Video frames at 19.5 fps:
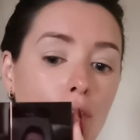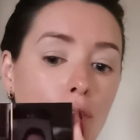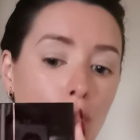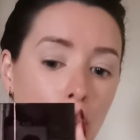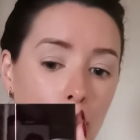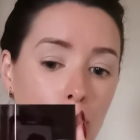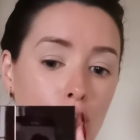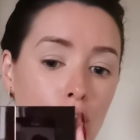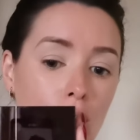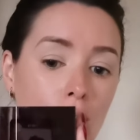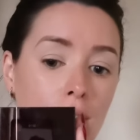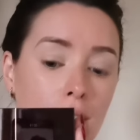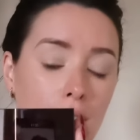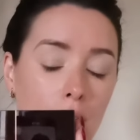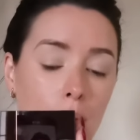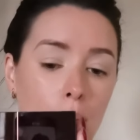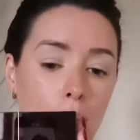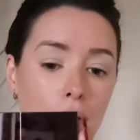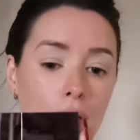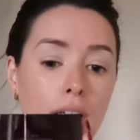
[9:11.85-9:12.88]
from Charlotte
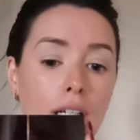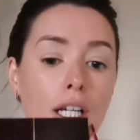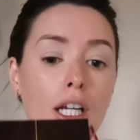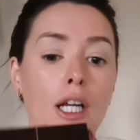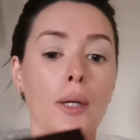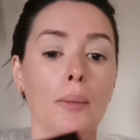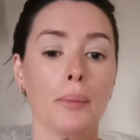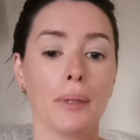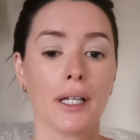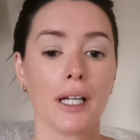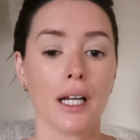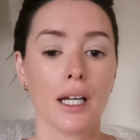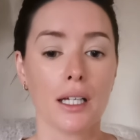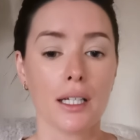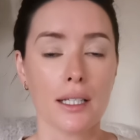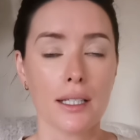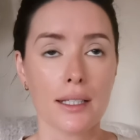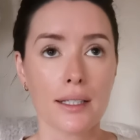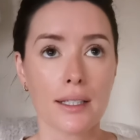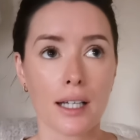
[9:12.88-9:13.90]
Tilbury
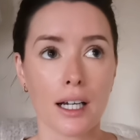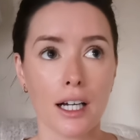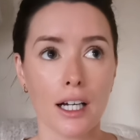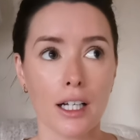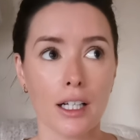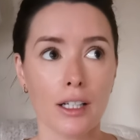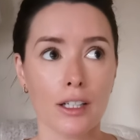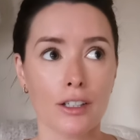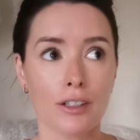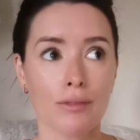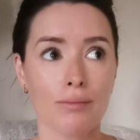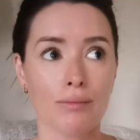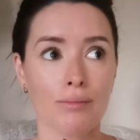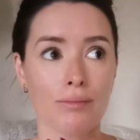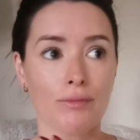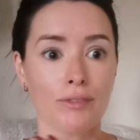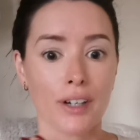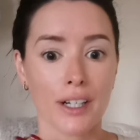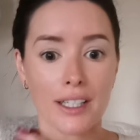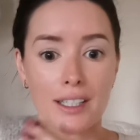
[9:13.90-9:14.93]
because I'll
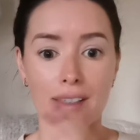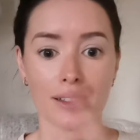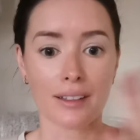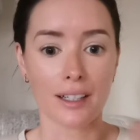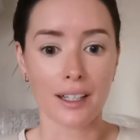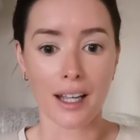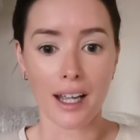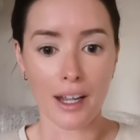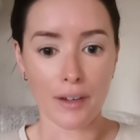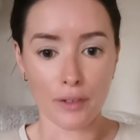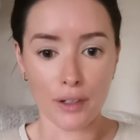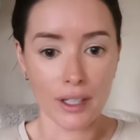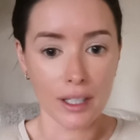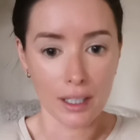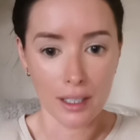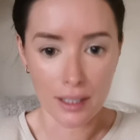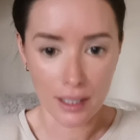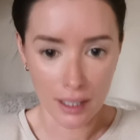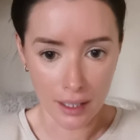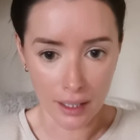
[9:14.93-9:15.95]
find
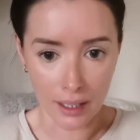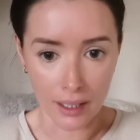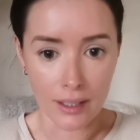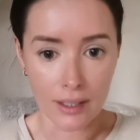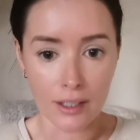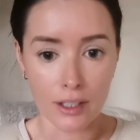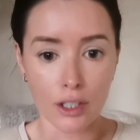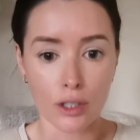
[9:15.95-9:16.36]
everything is in this.